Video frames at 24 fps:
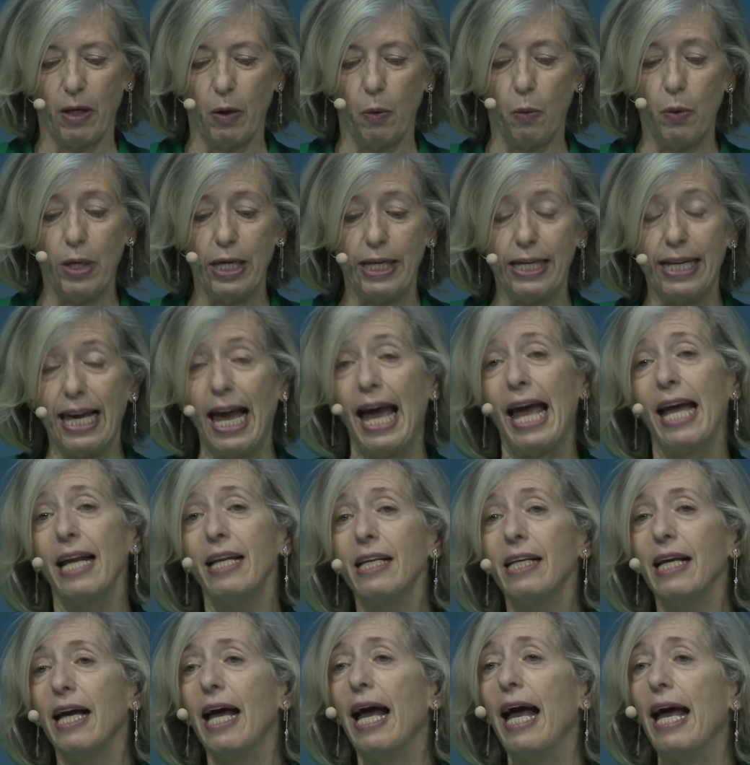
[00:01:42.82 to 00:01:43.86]
We can
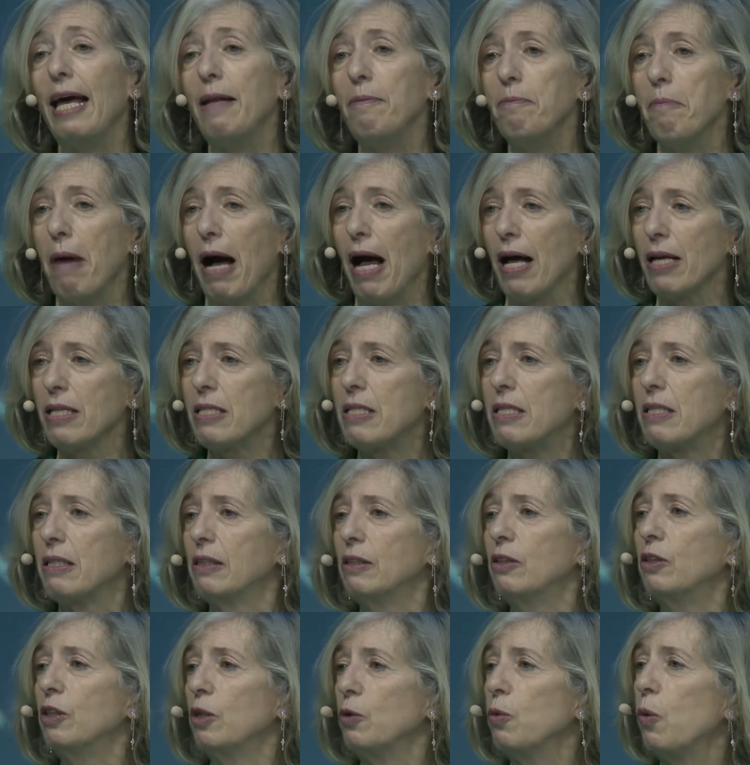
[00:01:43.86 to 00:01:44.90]
and must
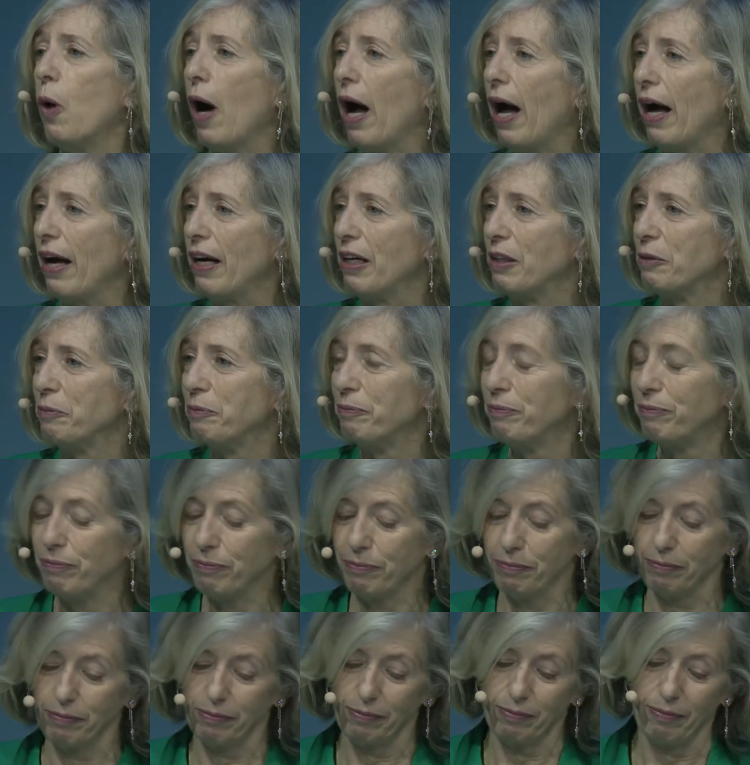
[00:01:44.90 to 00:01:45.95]
rewire,
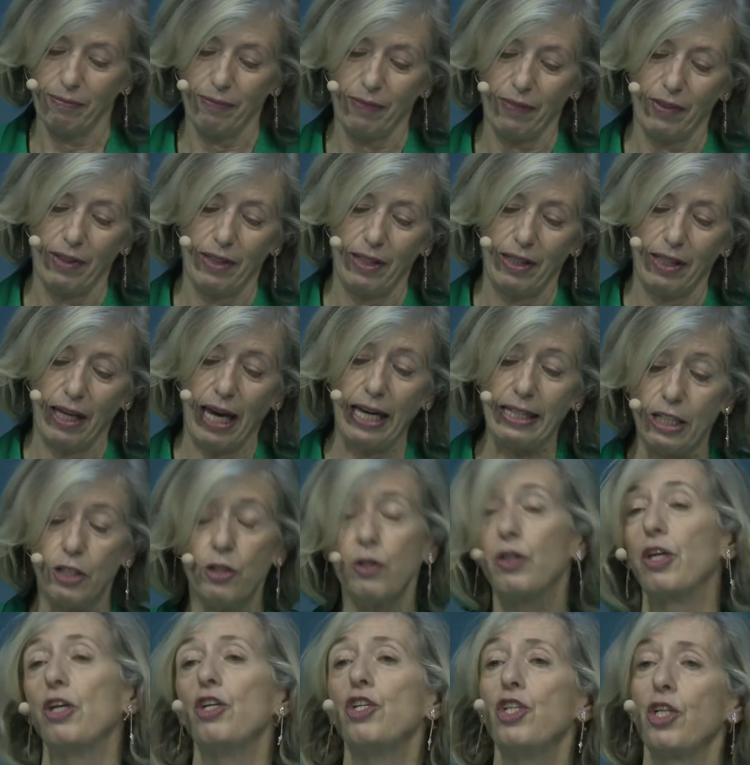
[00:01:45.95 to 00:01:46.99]
and
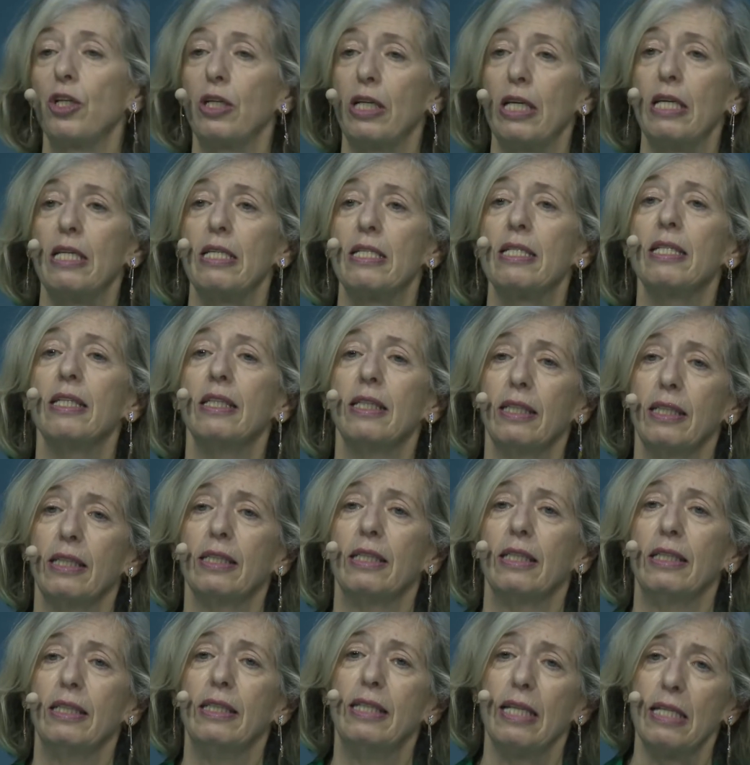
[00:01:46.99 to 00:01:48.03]
education is
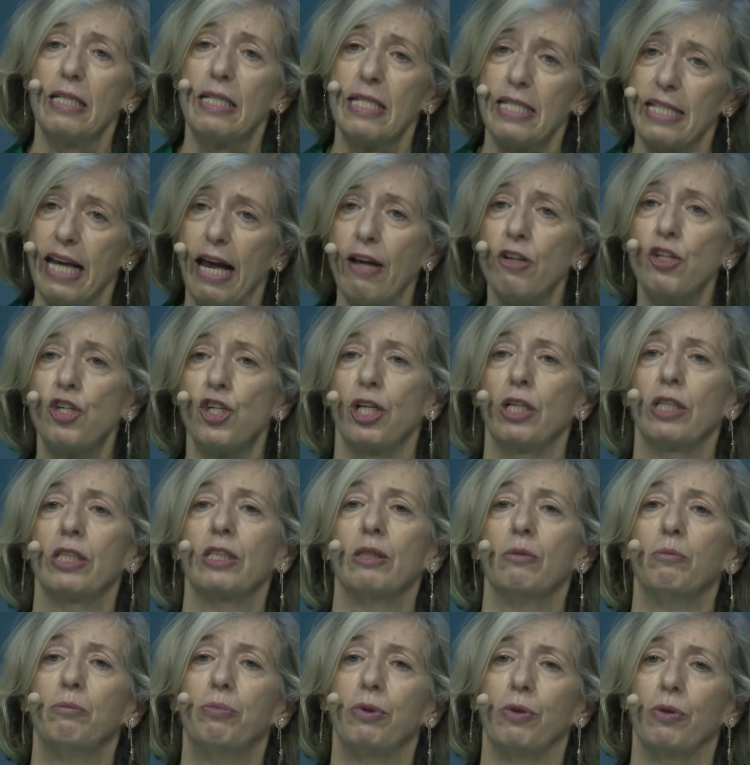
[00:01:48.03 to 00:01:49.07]
the essential
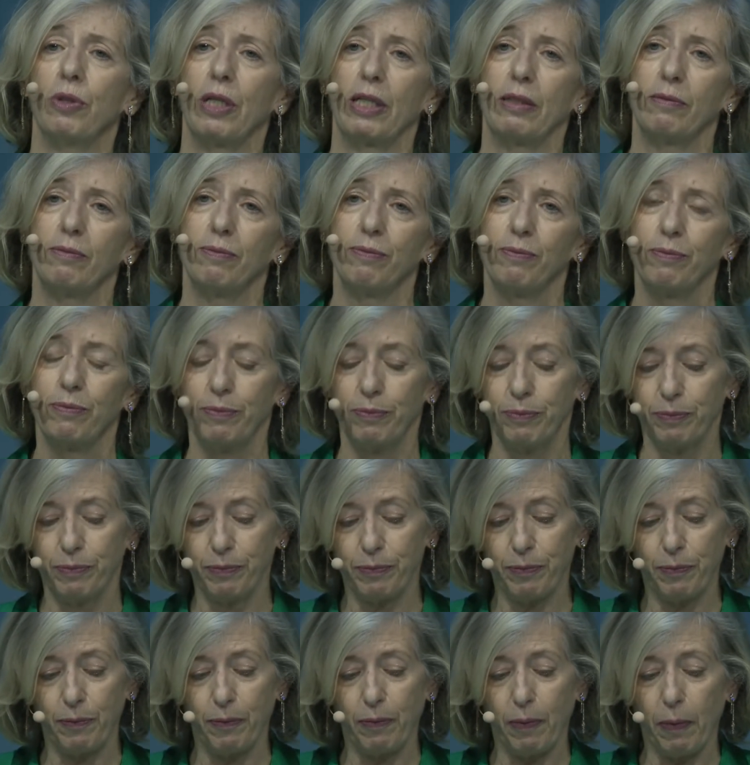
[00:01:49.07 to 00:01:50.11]
component.
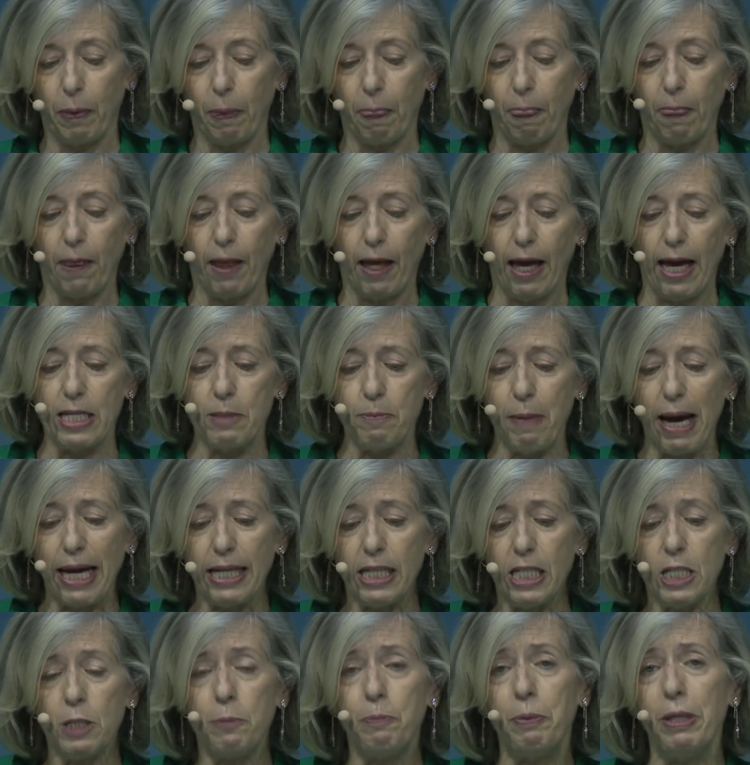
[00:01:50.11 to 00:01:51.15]
As
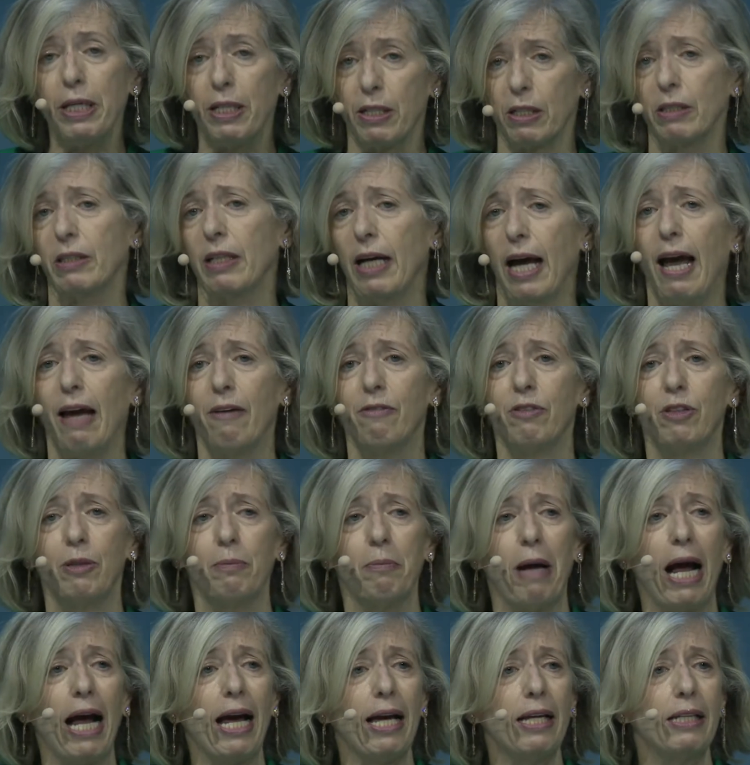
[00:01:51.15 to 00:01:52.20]
many speakers have
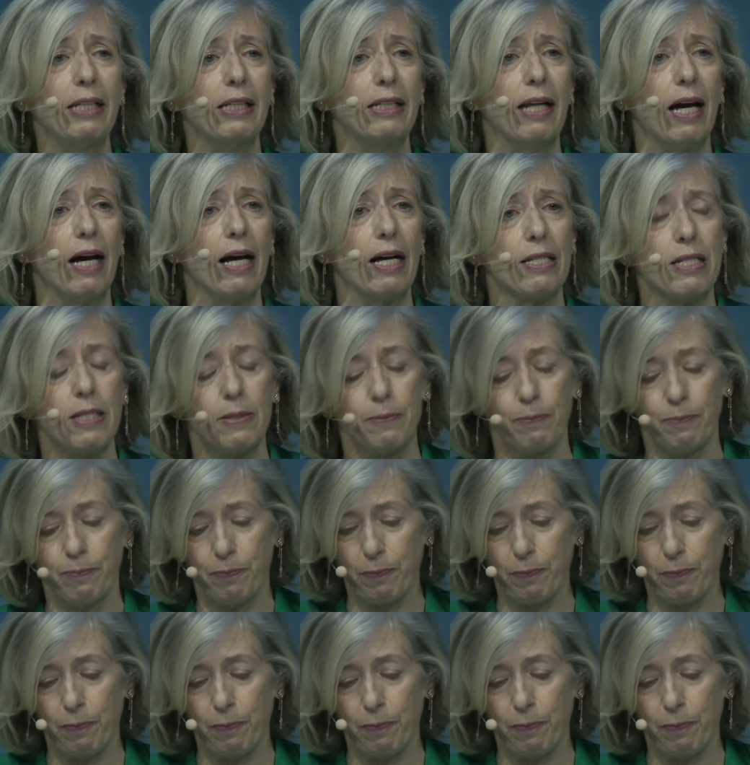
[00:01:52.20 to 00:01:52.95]
reminded us,